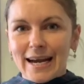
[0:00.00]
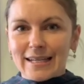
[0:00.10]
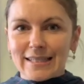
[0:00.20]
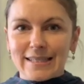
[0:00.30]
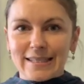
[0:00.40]

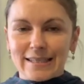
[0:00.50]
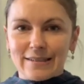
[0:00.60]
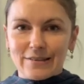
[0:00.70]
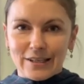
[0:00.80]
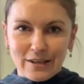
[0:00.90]

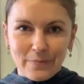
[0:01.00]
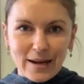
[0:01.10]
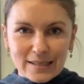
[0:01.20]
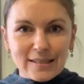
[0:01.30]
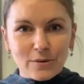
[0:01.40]
until he
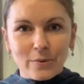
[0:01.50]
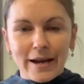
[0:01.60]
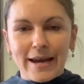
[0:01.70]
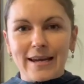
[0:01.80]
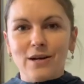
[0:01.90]
passed
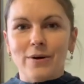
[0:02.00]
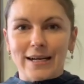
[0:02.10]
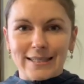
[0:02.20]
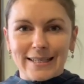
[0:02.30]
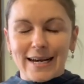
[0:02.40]
away
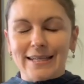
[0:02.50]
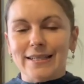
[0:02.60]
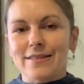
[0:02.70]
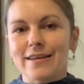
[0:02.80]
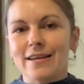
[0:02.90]
quite young
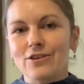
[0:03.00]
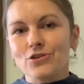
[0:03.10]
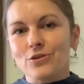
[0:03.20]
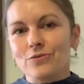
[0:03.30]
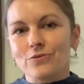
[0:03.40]
at the
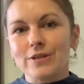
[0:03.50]
age of